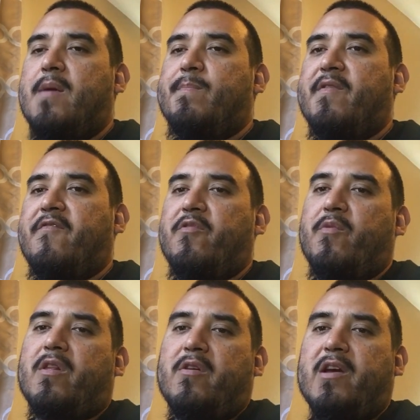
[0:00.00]
but for the
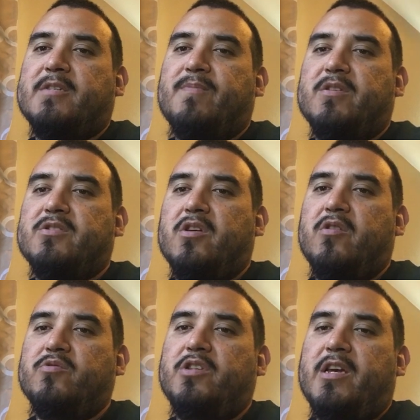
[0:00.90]
regular Xbox, the
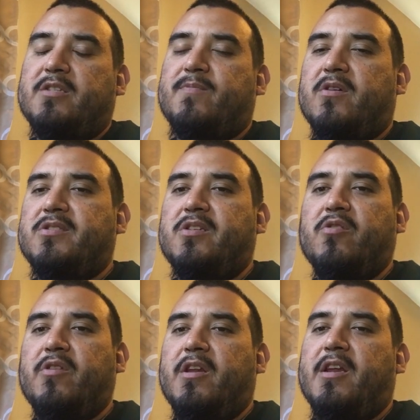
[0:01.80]
O G Xbox, you
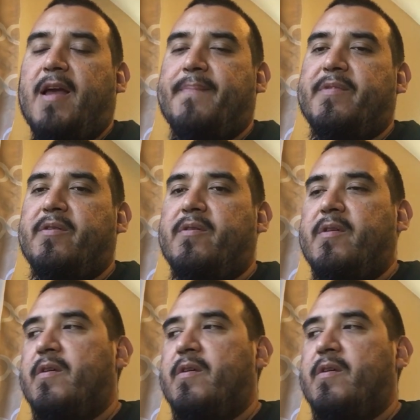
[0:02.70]
don't need an adapter.